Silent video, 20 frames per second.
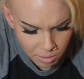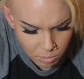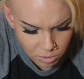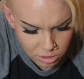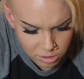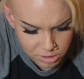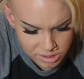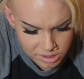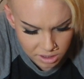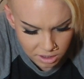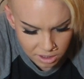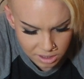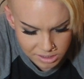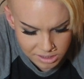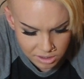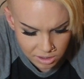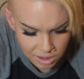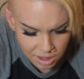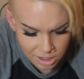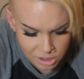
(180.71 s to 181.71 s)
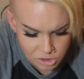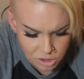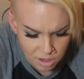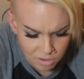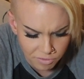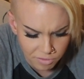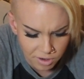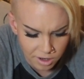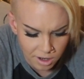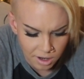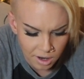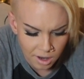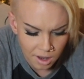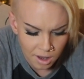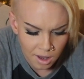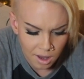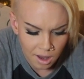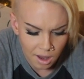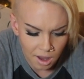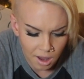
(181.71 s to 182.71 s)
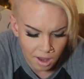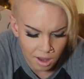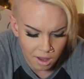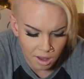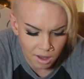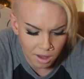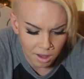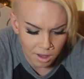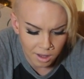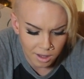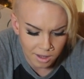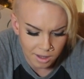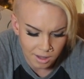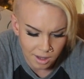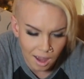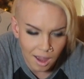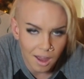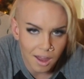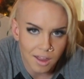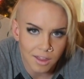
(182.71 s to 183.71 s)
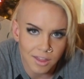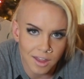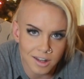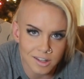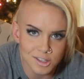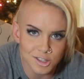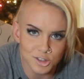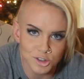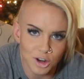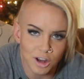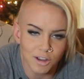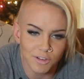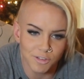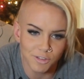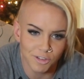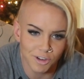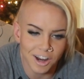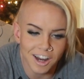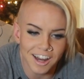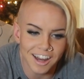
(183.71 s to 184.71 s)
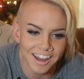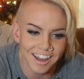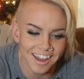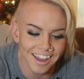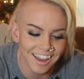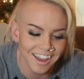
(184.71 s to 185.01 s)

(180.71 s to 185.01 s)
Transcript: and would you still consider that drug-free? Yeah, that's drug-free.